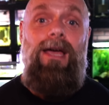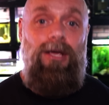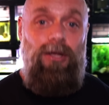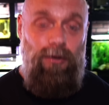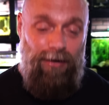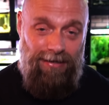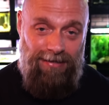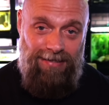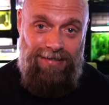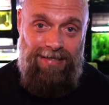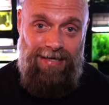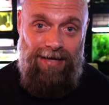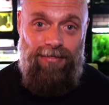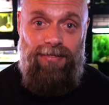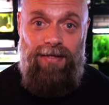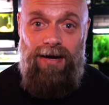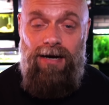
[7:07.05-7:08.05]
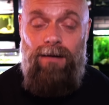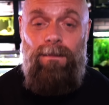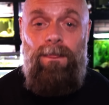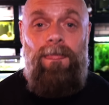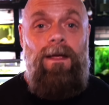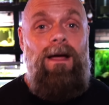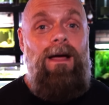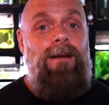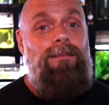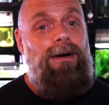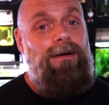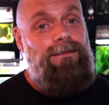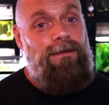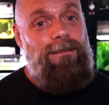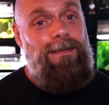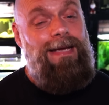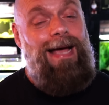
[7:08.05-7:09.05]
You can see it there. But
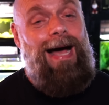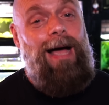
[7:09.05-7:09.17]
for me,